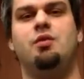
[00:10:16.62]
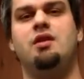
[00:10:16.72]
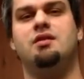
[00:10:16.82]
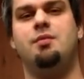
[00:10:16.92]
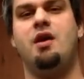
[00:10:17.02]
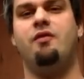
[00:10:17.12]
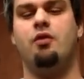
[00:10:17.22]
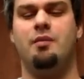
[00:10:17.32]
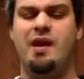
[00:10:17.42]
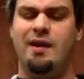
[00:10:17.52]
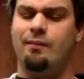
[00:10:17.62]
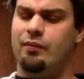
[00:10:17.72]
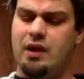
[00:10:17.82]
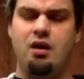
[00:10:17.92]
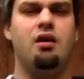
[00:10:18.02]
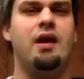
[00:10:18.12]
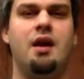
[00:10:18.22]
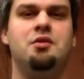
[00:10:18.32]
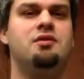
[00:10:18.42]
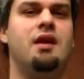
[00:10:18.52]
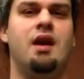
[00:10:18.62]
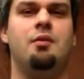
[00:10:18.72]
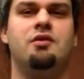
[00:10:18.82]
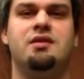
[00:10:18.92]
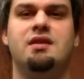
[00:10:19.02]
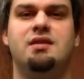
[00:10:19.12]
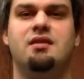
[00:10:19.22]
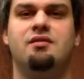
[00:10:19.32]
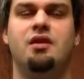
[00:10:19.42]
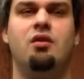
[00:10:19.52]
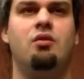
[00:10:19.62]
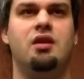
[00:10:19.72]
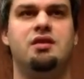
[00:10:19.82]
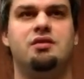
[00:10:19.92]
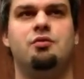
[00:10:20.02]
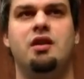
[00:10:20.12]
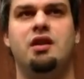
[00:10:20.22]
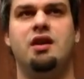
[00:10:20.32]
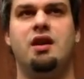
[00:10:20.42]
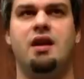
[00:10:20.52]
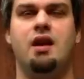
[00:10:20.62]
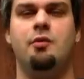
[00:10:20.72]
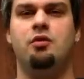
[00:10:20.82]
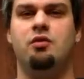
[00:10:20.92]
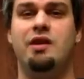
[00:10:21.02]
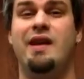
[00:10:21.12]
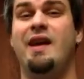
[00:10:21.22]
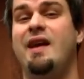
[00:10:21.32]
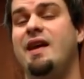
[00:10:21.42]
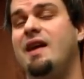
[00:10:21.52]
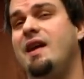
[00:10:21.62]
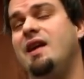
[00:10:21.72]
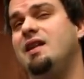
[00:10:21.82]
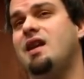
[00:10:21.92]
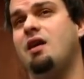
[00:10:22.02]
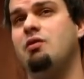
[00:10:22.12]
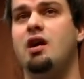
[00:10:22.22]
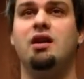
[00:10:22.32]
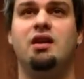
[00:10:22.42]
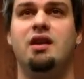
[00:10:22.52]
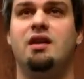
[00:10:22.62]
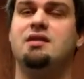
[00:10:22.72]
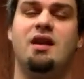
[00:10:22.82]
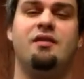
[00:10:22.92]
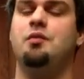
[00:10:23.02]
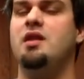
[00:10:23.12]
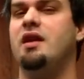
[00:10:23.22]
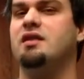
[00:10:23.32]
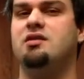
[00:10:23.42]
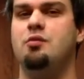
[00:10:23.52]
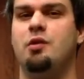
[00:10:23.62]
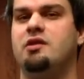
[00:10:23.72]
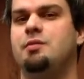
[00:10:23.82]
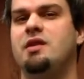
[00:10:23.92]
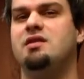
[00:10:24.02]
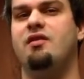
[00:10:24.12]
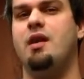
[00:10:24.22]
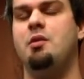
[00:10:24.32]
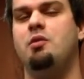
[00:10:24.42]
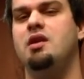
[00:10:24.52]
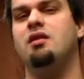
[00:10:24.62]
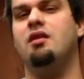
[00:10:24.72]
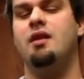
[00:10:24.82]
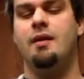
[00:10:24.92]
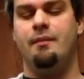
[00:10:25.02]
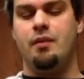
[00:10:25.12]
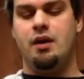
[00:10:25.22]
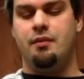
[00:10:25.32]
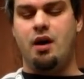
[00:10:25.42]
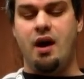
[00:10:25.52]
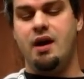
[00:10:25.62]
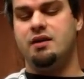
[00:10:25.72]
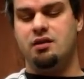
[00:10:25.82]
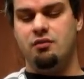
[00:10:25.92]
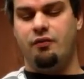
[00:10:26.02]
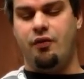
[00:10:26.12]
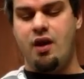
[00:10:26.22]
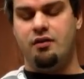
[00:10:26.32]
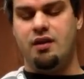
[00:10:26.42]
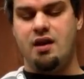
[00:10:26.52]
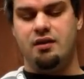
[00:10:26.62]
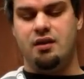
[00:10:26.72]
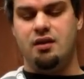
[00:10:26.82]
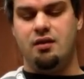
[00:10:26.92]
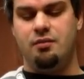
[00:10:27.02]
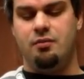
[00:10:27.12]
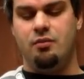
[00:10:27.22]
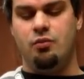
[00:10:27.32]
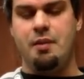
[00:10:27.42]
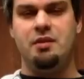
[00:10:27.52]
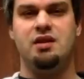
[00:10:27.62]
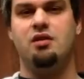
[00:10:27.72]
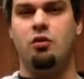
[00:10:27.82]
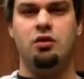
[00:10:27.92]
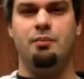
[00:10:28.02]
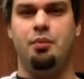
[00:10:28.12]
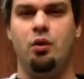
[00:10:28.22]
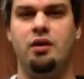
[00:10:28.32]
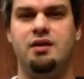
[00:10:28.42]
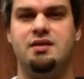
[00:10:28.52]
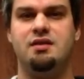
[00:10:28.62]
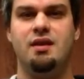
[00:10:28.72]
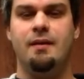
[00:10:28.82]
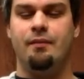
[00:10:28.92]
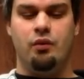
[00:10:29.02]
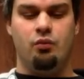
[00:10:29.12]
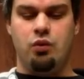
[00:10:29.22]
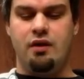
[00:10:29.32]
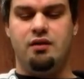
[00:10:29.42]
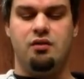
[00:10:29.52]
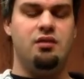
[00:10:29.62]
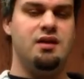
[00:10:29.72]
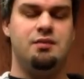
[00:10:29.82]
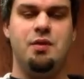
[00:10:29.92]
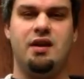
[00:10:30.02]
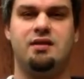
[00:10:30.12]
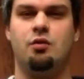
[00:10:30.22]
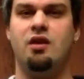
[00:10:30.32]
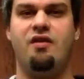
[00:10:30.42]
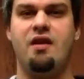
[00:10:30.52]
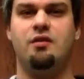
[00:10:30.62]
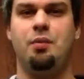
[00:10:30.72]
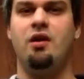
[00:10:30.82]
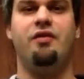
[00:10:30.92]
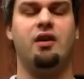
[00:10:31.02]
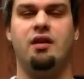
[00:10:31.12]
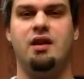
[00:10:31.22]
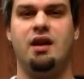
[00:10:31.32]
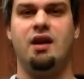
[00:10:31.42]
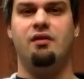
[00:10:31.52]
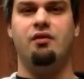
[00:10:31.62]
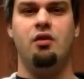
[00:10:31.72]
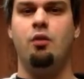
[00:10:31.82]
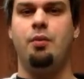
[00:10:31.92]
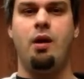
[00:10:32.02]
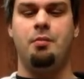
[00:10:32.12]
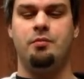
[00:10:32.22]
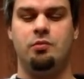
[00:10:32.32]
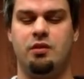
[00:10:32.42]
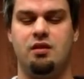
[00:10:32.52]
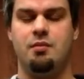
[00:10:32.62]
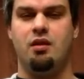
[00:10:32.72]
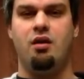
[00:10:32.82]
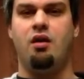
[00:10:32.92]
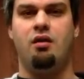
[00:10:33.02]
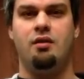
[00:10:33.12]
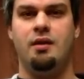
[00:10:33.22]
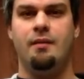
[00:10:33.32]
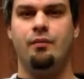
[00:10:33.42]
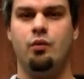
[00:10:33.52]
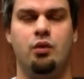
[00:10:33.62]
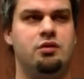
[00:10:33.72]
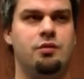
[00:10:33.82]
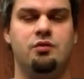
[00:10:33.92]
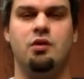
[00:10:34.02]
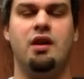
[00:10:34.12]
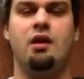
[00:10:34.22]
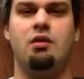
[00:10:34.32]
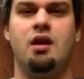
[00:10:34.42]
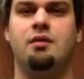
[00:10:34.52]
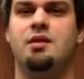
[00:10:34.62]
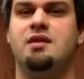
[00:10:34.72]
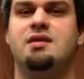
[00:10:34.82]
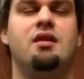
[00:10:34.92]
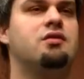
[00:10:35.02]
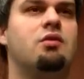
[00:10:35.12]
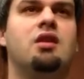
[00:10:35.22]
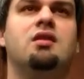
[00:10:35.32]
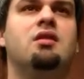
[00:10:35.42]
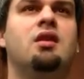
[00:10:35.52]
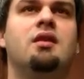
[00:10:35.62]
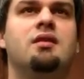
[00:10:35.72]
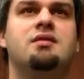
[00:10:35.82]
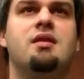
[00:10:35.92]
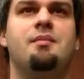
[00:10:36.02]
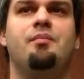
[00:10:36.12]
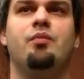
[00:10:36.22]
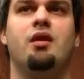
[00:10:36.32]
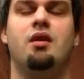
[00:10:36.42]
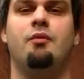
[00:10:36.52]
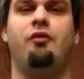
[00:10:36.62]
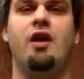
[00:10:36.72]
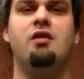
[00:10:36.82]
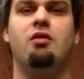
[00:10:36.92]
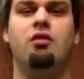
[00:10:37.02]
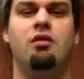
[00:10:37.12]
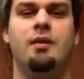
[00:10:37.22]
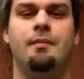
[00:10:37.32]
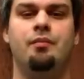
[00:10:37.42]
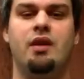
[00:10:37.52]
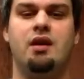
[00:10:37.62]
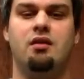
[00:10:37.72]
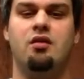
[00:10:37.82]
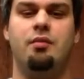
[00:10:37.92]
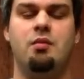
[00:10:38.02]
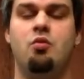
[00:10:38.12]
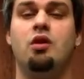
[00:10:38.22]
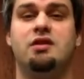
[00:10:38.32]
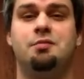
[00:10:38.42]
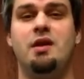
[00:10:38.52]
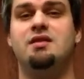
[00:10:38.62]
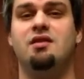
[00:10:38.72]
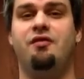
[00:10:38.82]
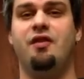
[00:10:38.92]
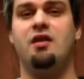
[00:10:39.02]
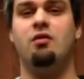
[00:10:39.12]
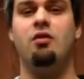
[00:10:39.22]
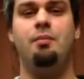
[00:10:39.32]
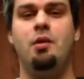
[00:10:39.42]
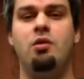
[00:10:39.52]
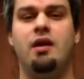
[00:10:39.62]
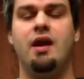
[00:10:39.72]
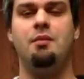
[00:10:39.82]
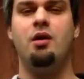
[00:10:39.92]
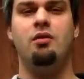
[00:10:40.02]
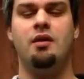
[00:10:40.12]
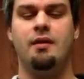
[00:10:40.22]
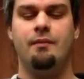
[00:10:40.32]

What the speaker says: sweet spot for them. They are ammo sensitive. You don't want to just run any kind of ammo through it, and ironically, it doesn't have to be like a super expensive ammo either. I actually found that the Remington Golden Bullets run through these BX25s perfectly, and I have no problems with them at all, which was really ironic because I was running some Federal, like a little bit more expensive Federal bulk ammo